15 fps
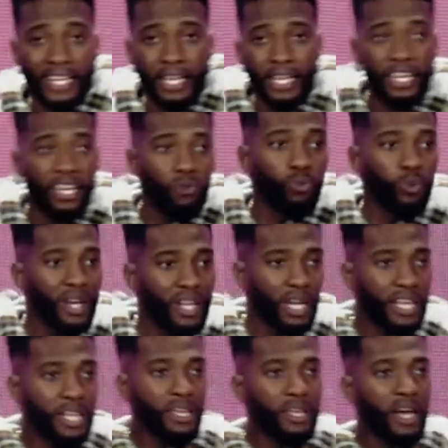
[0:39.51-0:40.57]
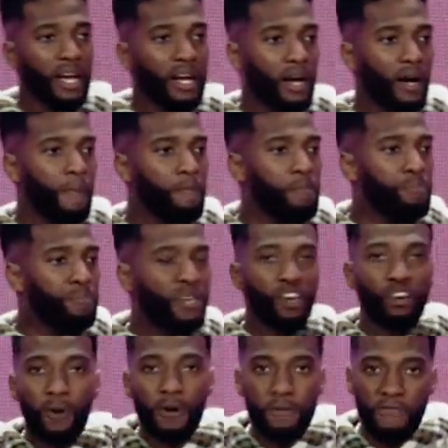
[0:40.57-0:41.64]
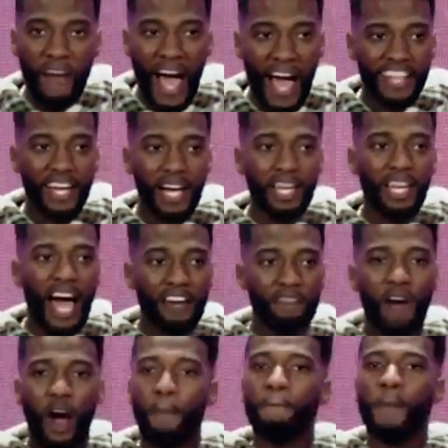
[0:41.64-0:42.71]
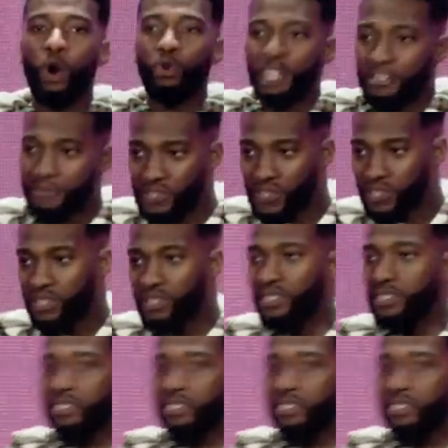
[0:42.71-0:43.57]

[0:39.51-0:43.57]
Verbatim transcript: he, he, really um, purified a lot of our motives.